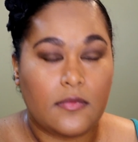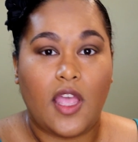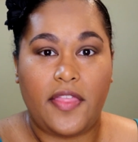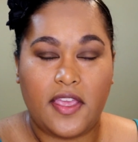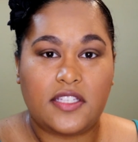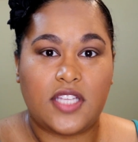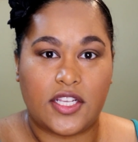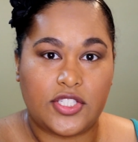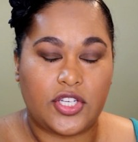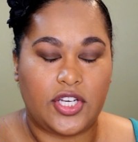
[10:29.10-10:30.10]
I think it
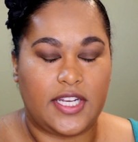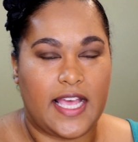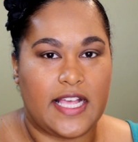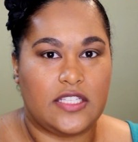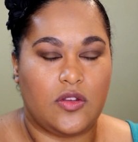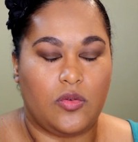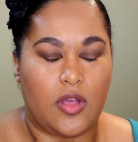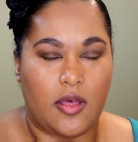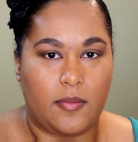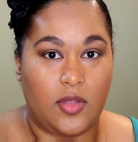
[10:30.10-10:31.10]
does look good. It has,
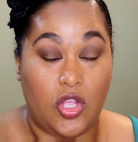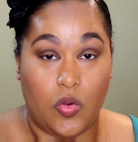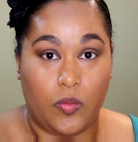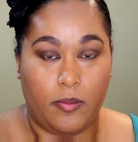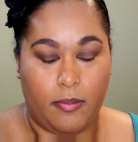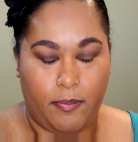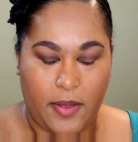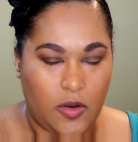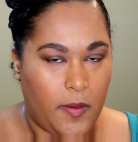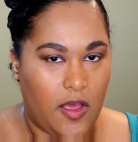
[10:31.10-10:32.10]
um, you know,
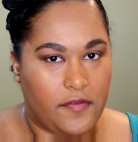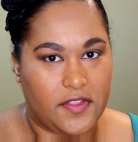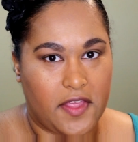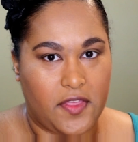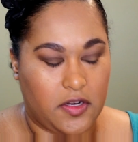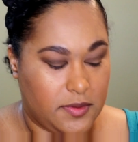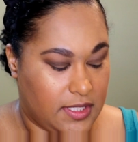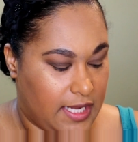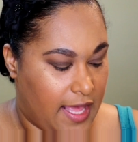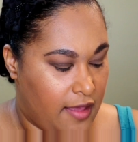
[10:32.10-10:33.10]
better payoff than I thought it was
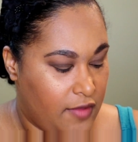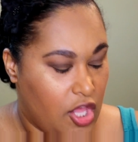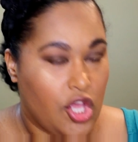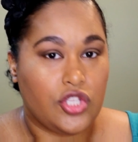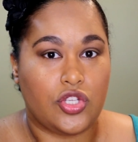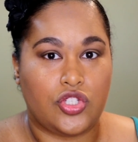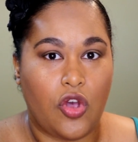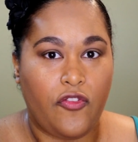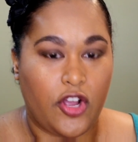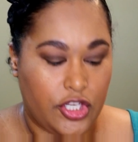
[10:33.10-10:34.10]
going to have. So,
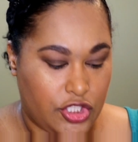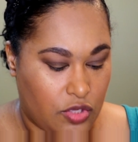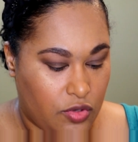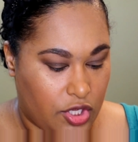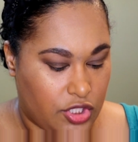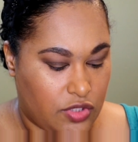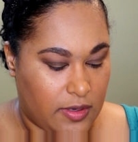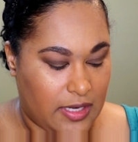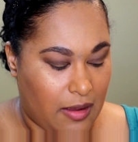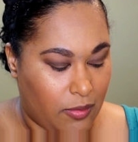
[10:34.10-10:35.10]
so far, so good. So
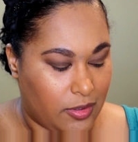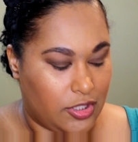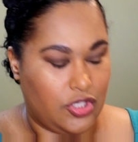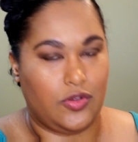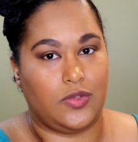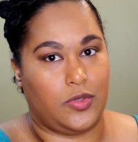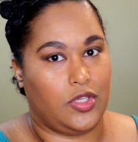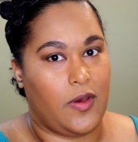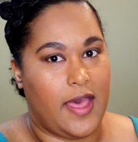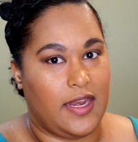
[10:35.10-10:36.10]
right now what we're going to do is we're
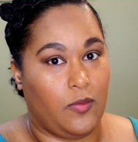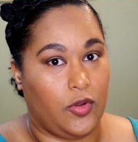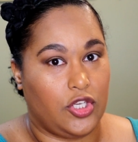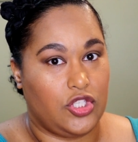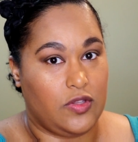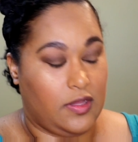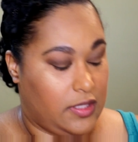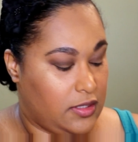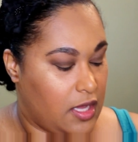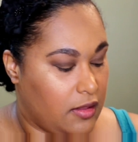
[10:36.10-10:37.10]
going to go ahead and we're going to do the
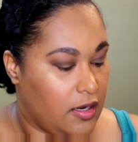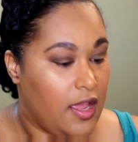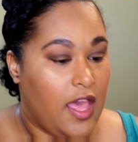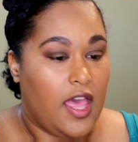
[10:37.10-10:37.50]
lid color.